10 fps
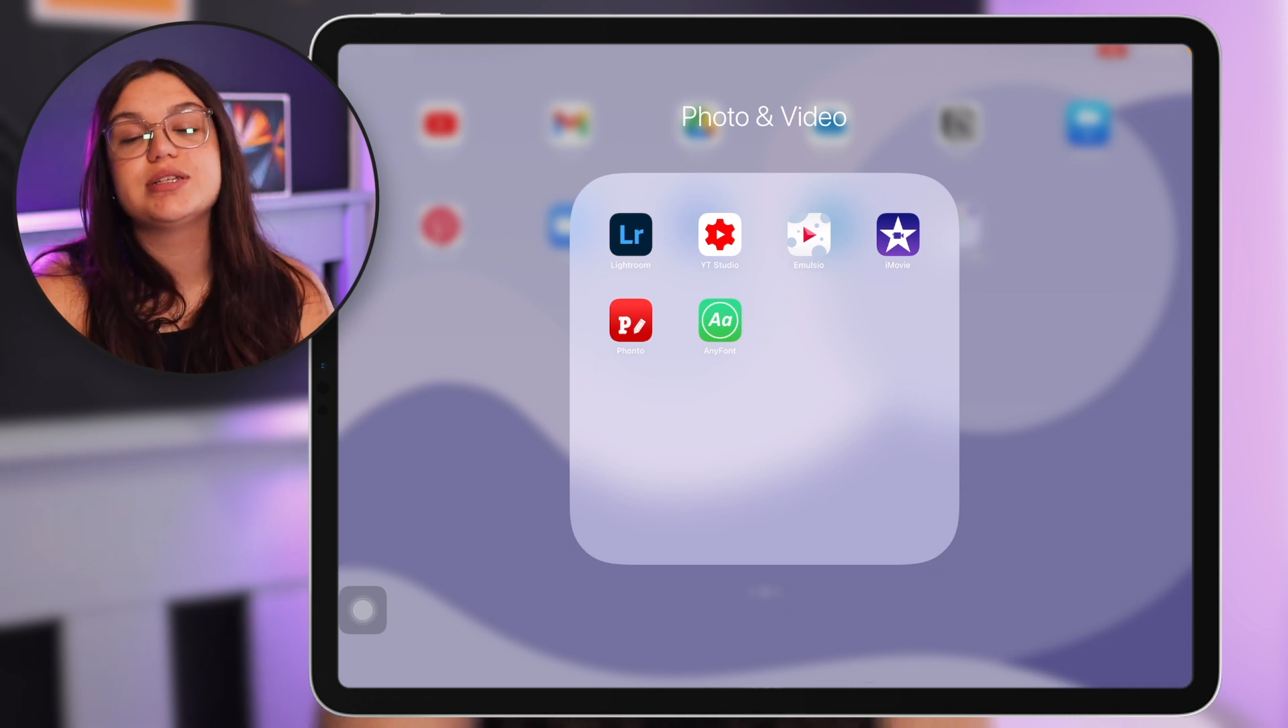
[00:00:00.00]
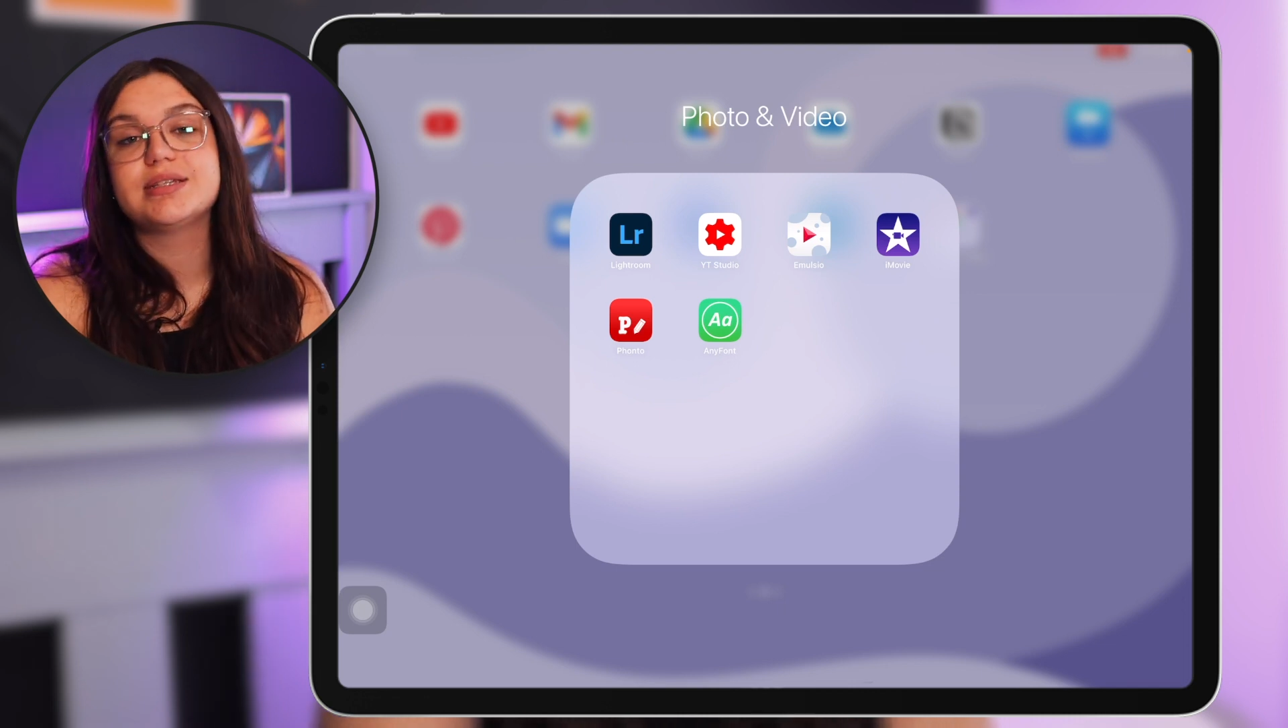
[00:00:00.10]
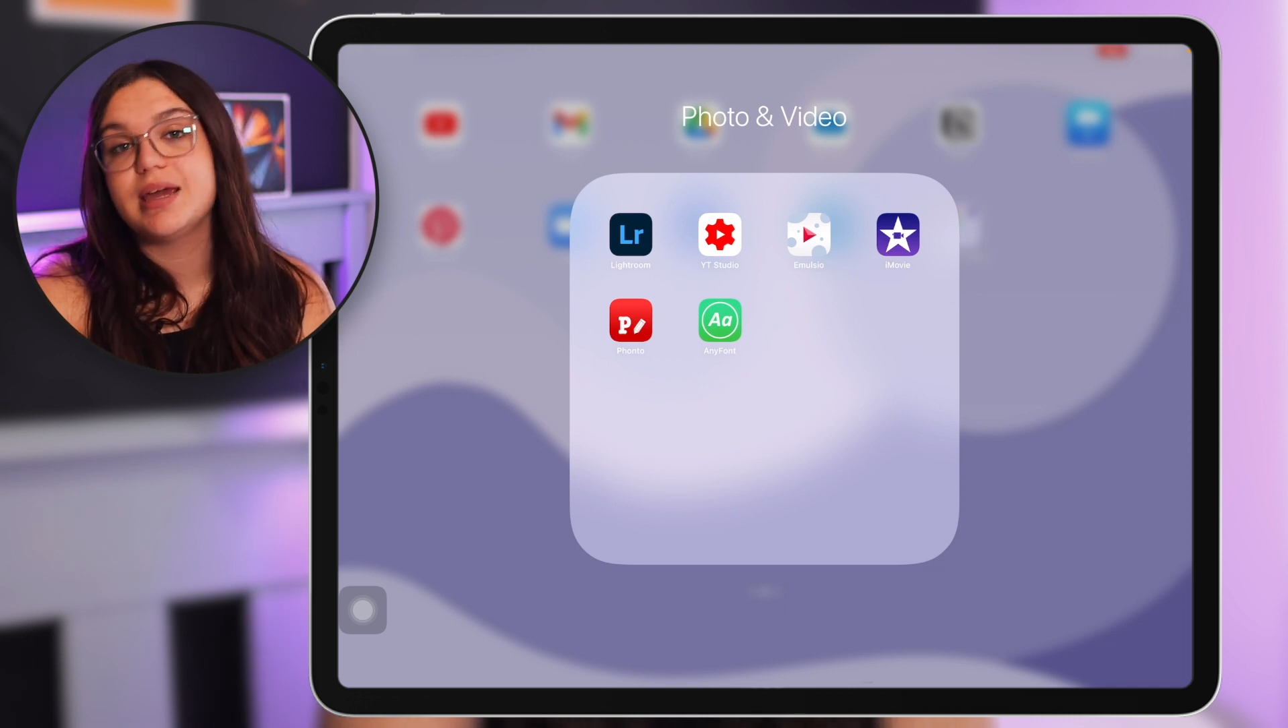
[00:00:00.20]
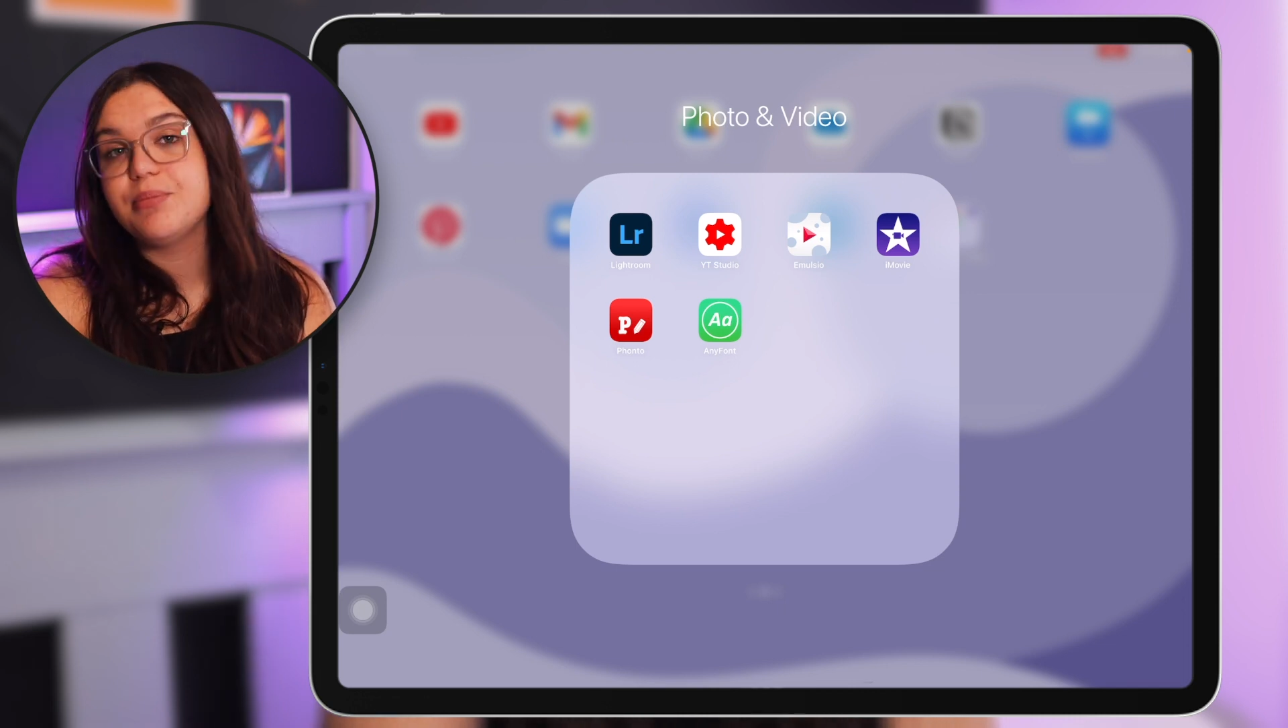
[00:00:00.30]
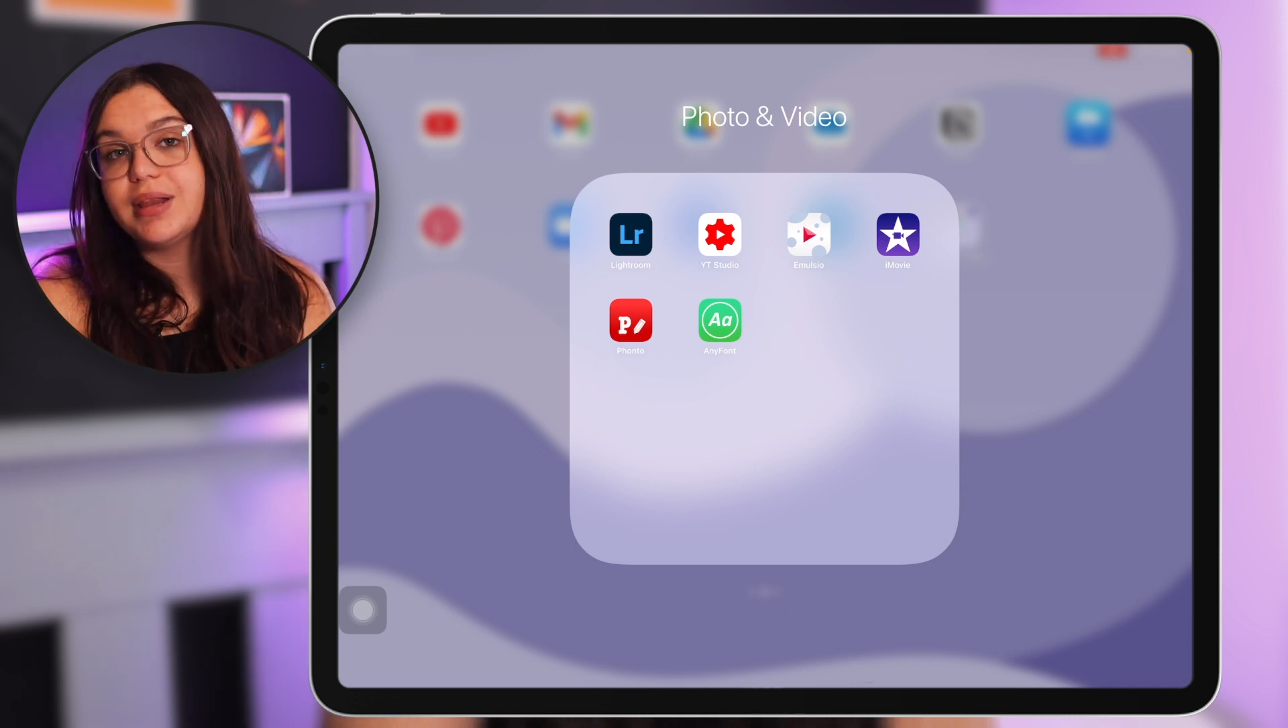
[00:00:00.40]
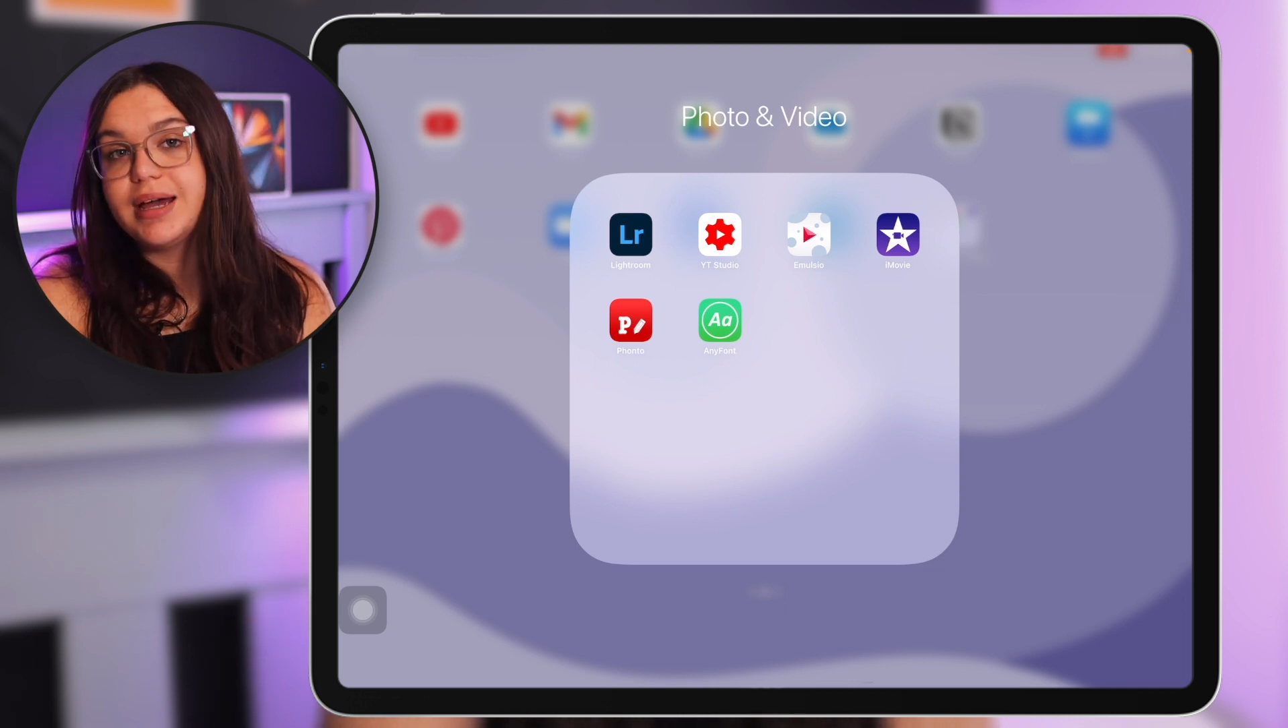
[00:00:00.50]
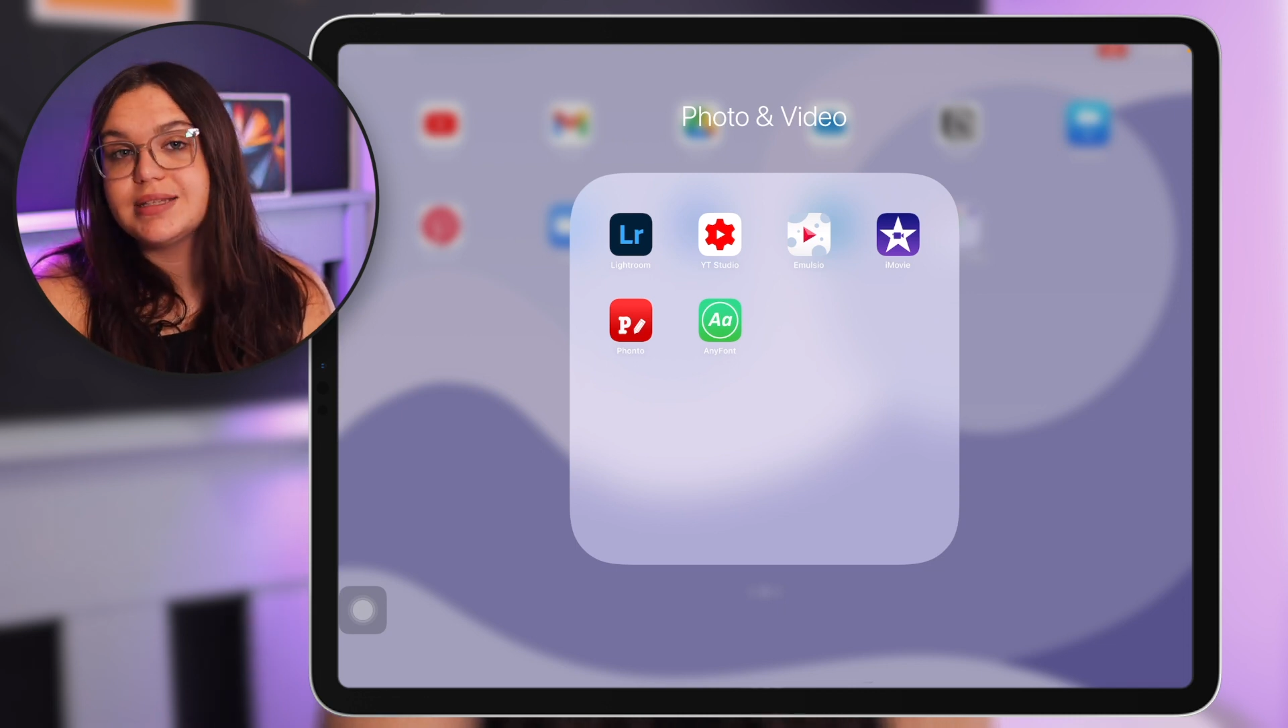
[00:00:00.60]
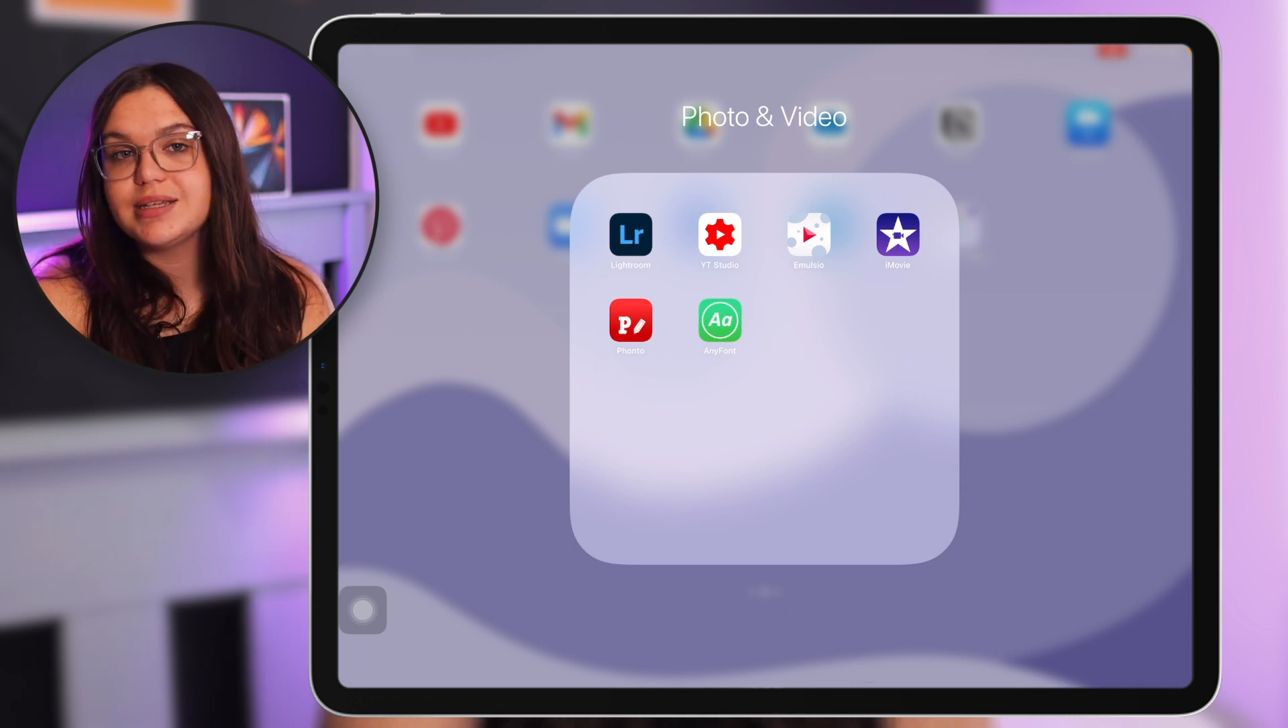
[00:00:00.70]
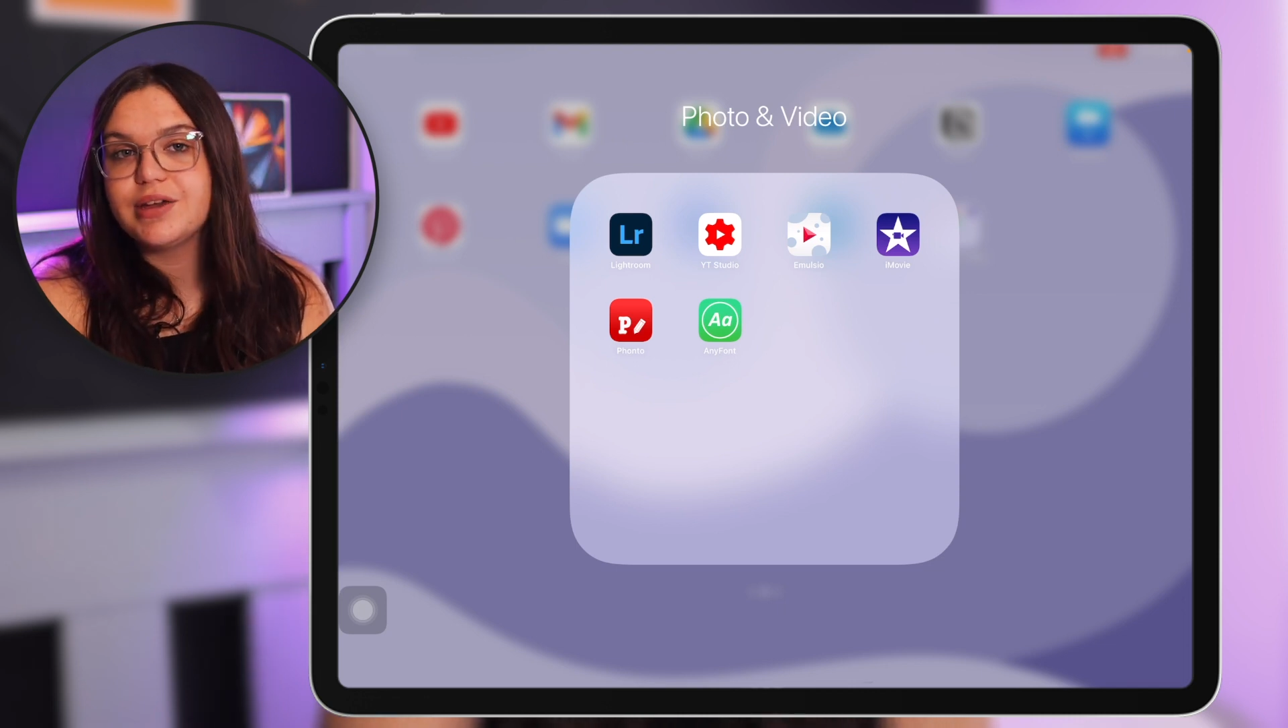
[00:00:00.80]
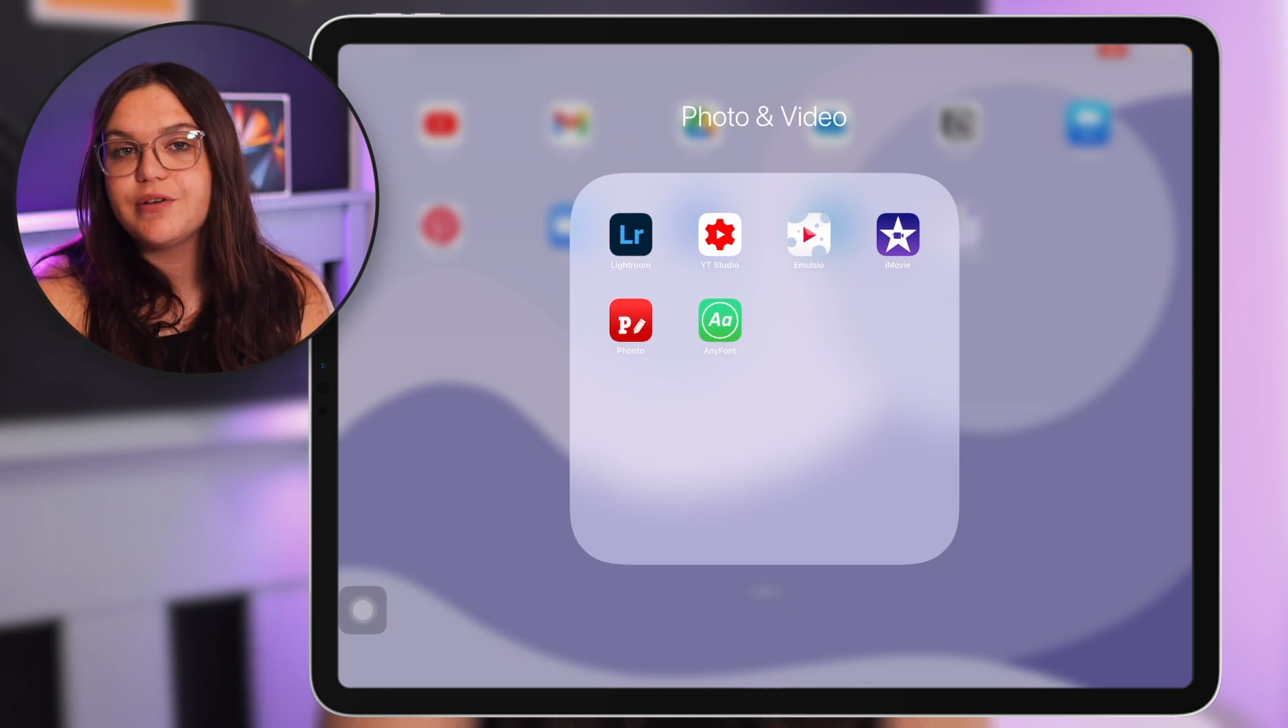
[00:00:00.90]

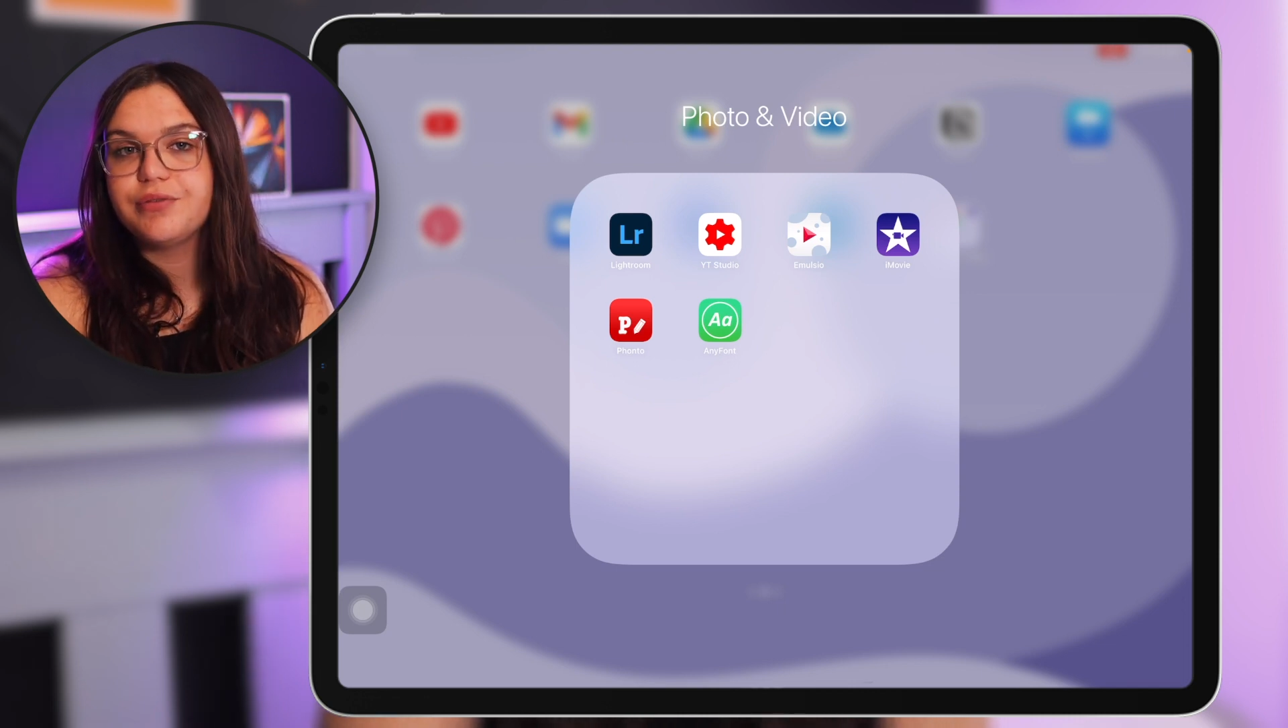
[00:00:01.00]
stabilizing